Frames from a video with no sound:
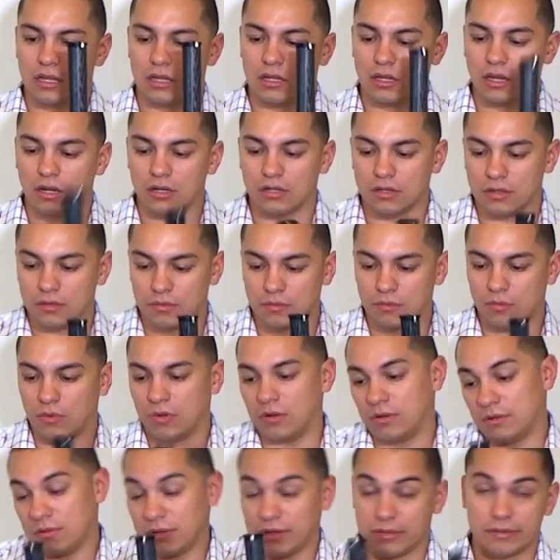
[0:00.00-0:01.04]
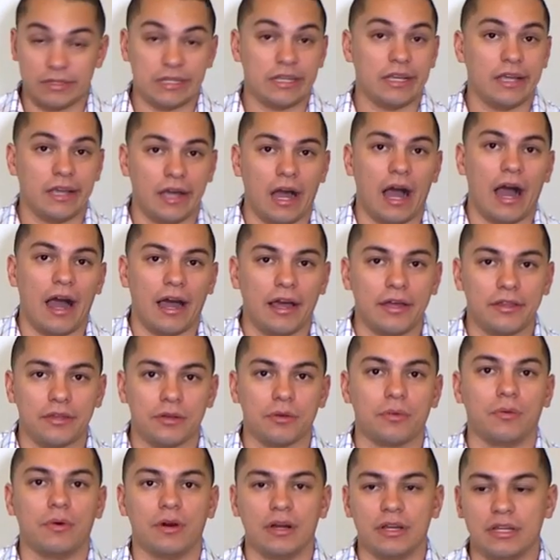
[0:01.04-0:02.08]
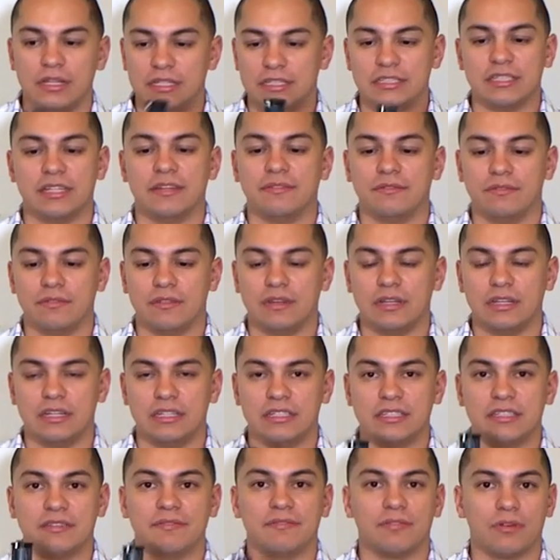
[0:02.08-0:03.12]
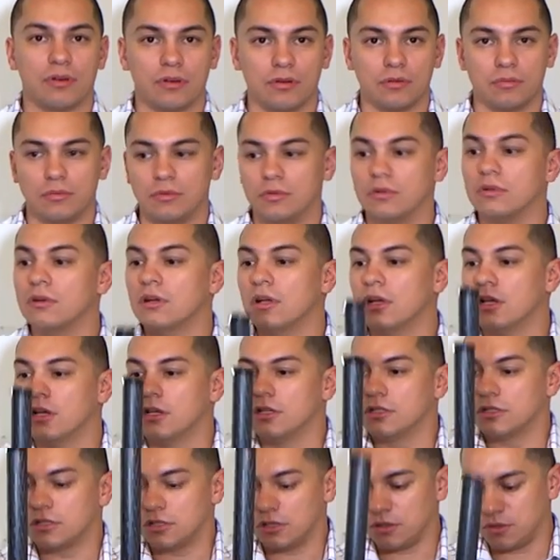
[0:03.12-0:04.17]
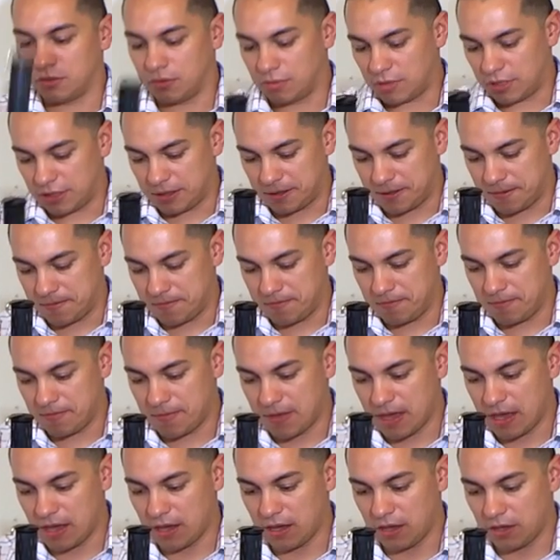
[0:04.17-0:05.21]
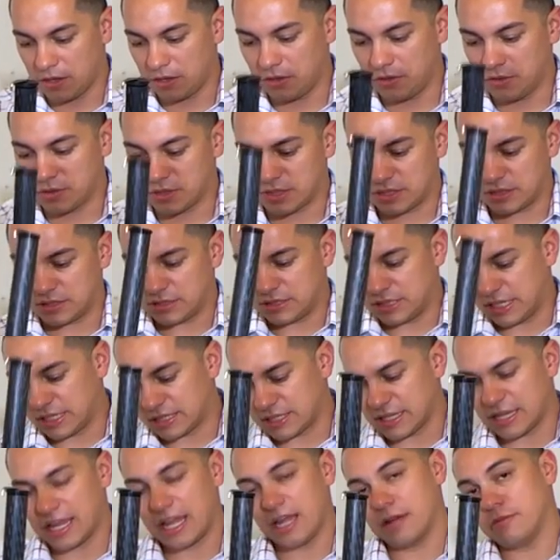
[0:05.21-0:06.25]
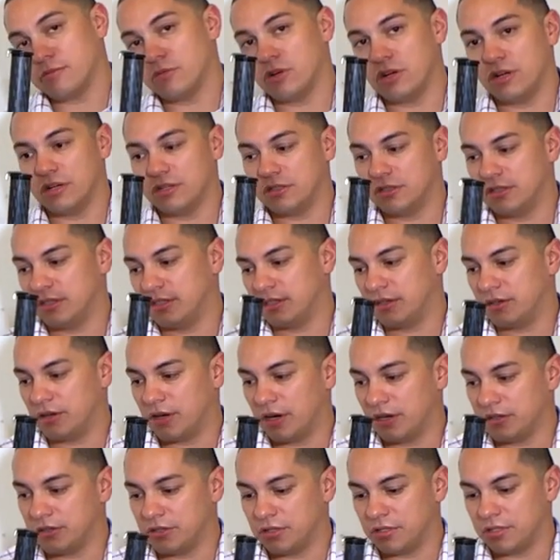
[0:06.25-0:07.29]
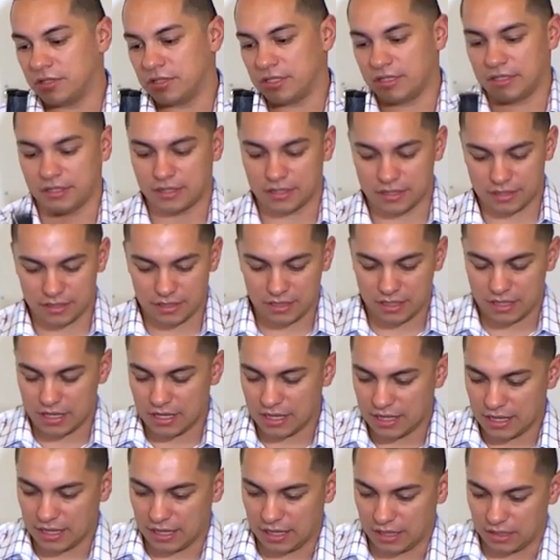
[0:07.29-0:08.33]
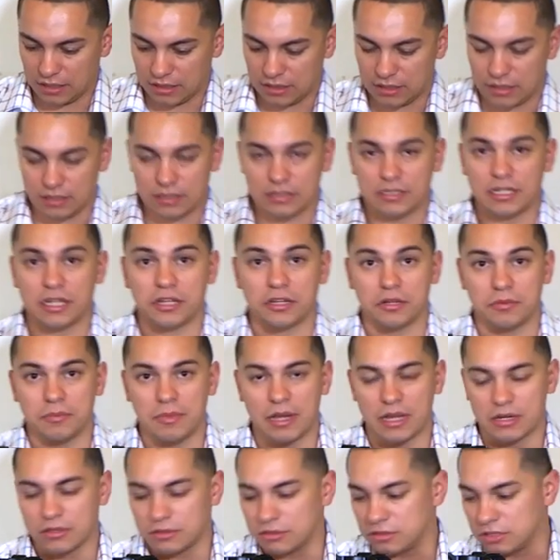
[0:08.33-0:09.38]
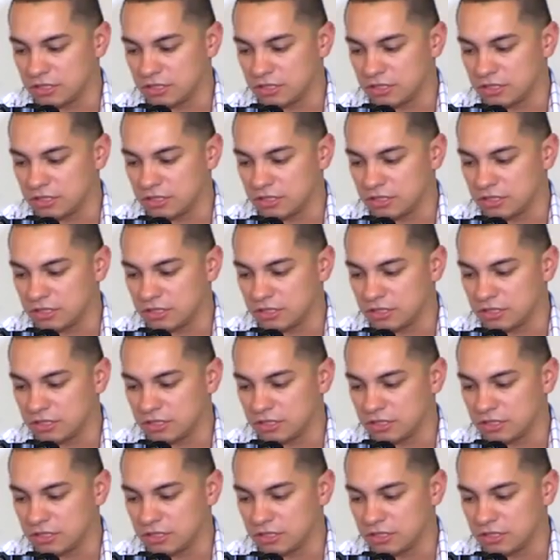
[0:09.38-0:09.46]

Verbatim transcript: large, well, either one is in, is invertible, so um, you can take the camera under, underneath. And uh, take your macro